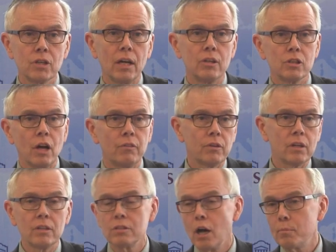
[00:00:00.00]
China is
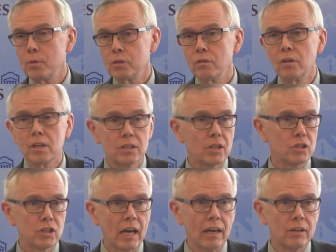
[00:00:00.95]
offering us opportunities
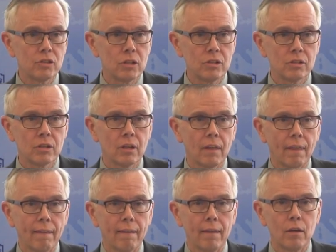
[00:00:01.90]
and challenges.
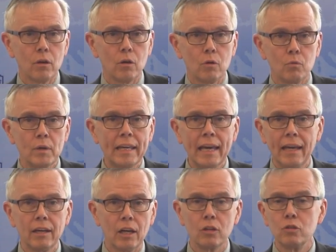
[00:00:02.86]
We
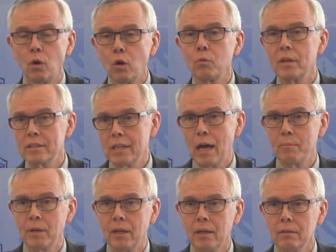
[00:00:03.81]
can't ignore what's
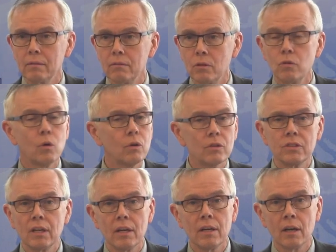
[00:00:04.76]
happening, nor
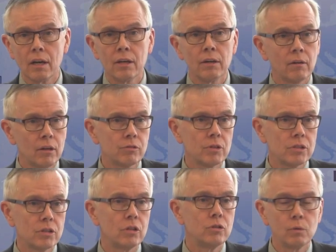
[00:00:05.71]
is it in, in our
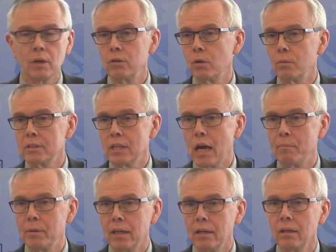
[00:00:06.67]
interest to ignore what's
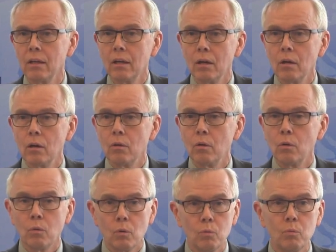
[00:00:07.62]
happening.
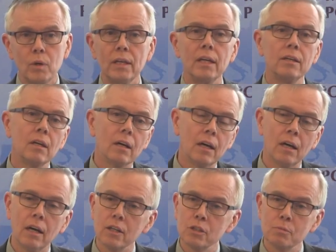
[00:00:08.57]
We need
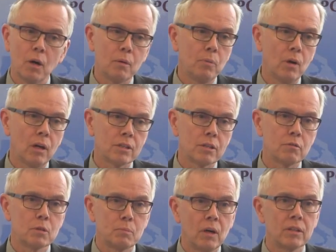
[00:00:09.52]
a, a smart policy
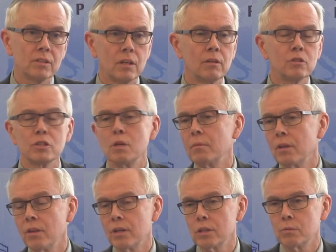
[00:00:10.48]
response, and here are some
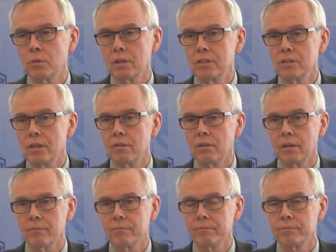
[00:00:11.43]
of the things we're
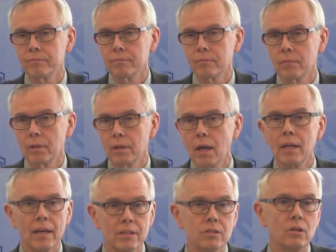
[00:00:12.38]
considering.
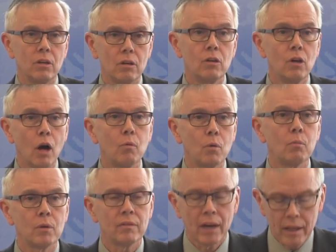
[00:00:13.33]
And that's not
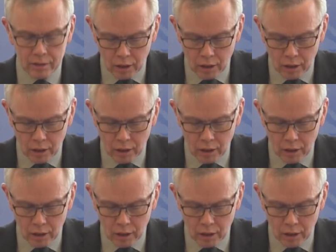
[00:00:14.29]
what we've had.